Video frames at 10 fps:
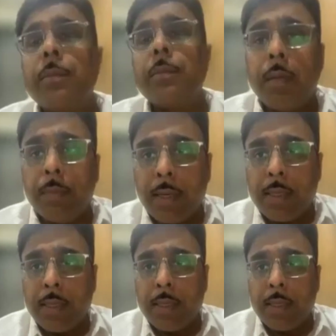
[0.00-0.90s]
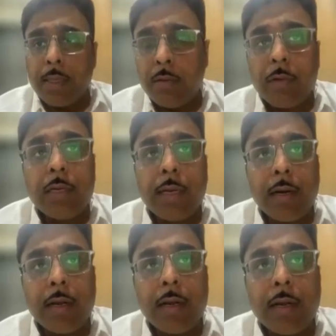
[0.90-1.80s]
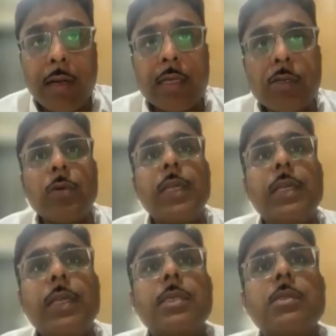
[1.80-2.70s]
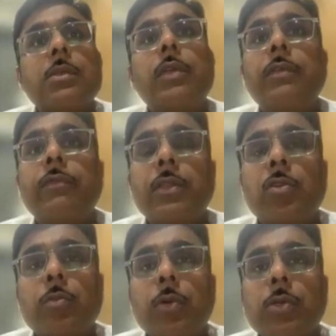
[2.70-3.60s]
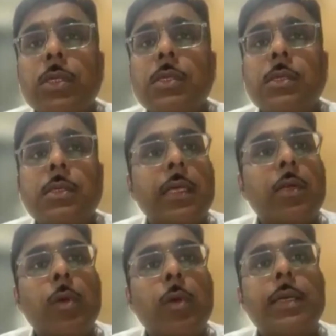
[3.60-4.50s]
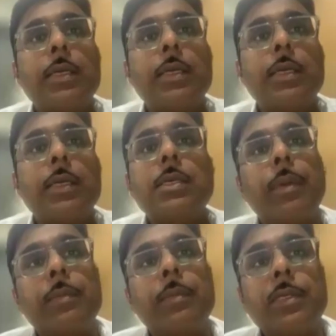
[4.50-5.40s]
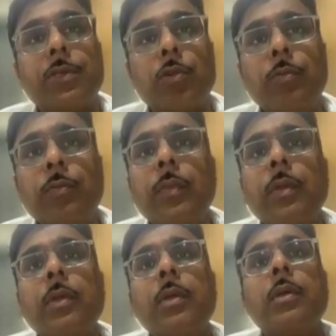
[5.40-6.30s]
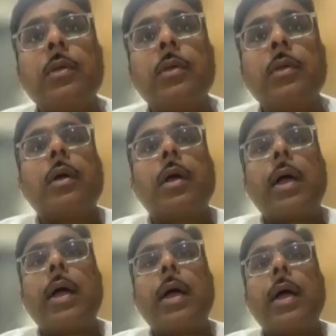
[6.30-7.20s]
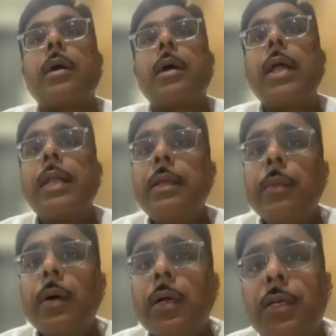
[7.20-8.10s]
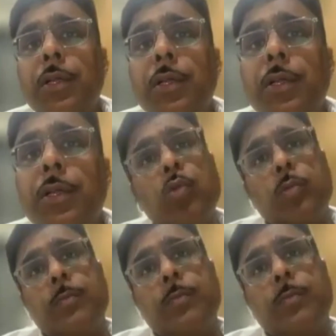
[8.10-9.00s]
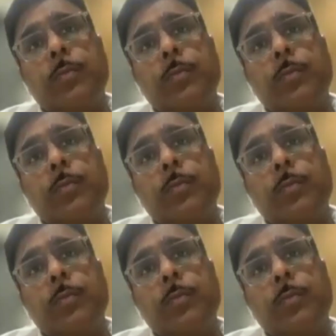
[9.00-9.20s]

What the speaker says: Edema may present with tenderness also in cases of deep vein thrombosis, cellulitis, compartment syndrome, and edema due to